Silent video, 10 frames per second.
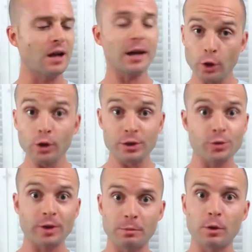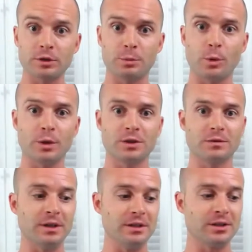could drink multiple ones of
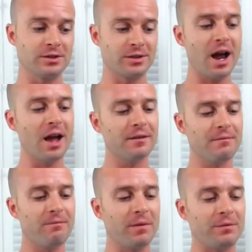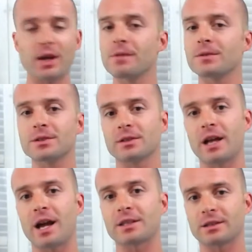these. The flavor doesn't
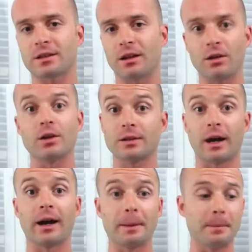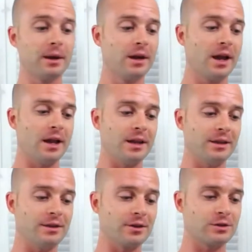last a long time.
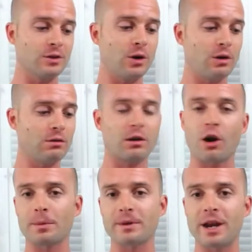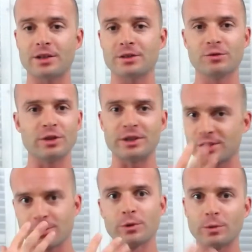There's no carbonation really
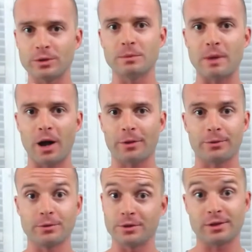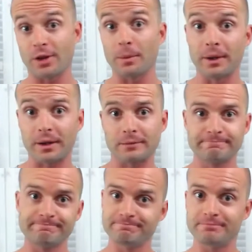screwing with your mouth or your stomach
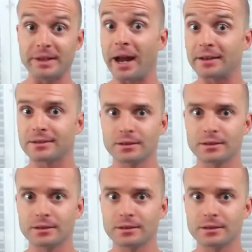yet.